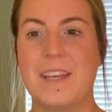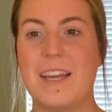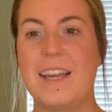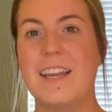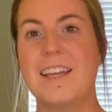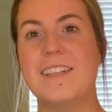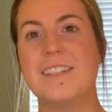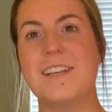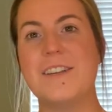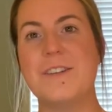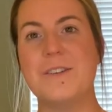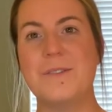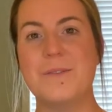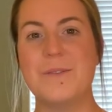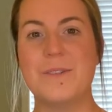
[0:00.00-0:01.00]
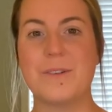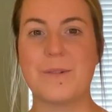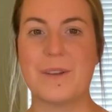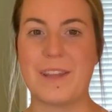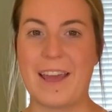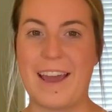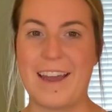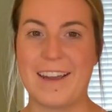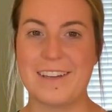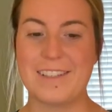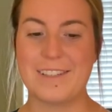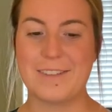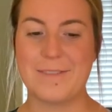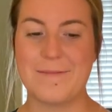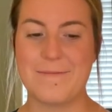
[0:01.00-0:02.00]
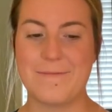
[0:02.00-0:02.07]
And continue to relax.